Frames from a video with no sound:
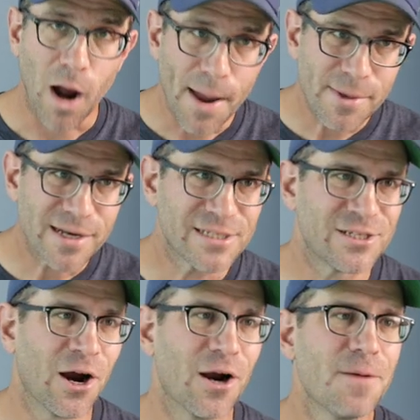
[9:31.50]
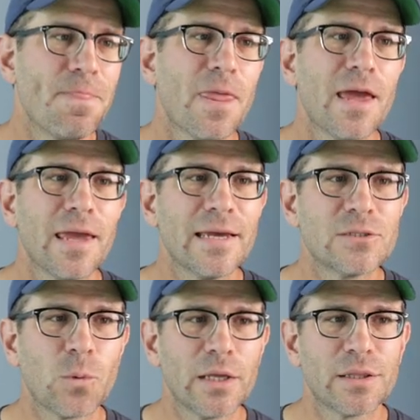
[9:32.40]
Where I'm going to start
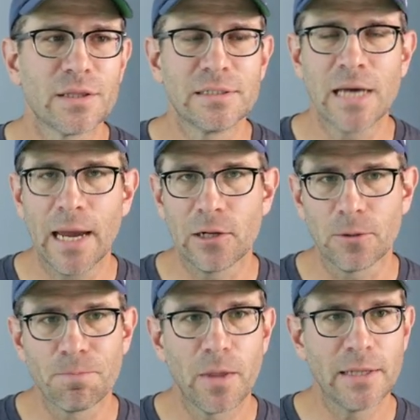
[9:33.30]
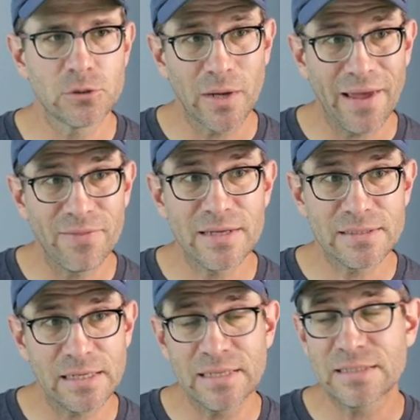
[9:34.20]
is with the title. And so again,
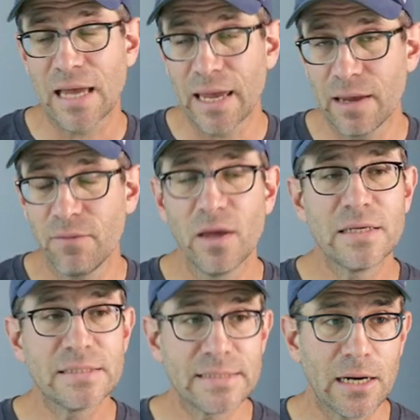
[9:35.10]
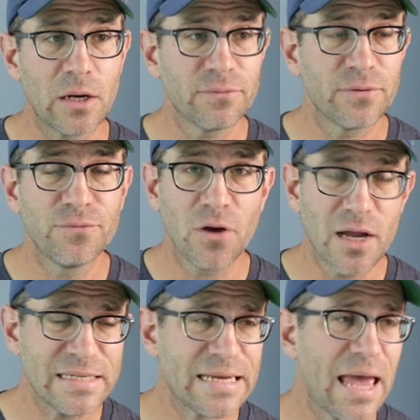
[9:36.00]
this is a serif
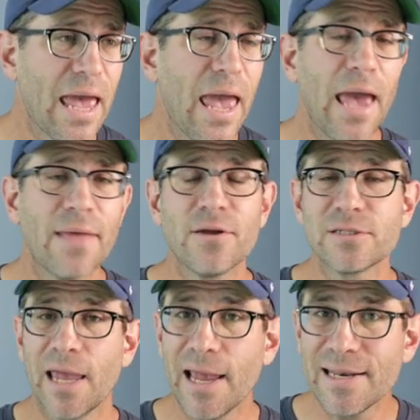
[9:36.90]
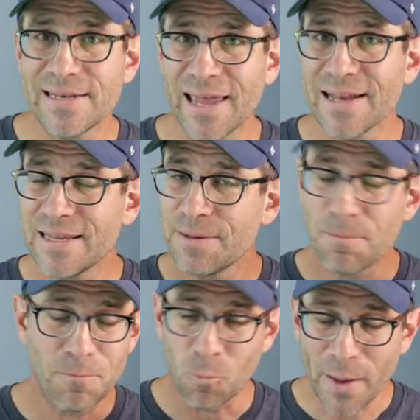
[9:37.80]
font. And there's a handy
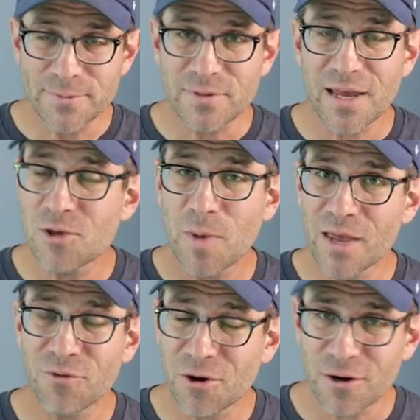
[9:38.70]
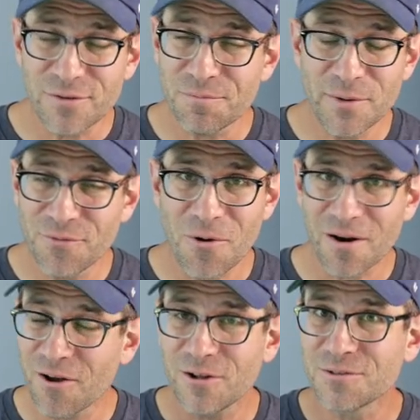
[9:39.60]
dandy website you may have heard of
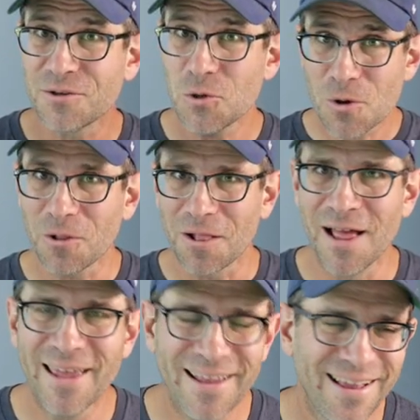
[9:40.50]
before called Google.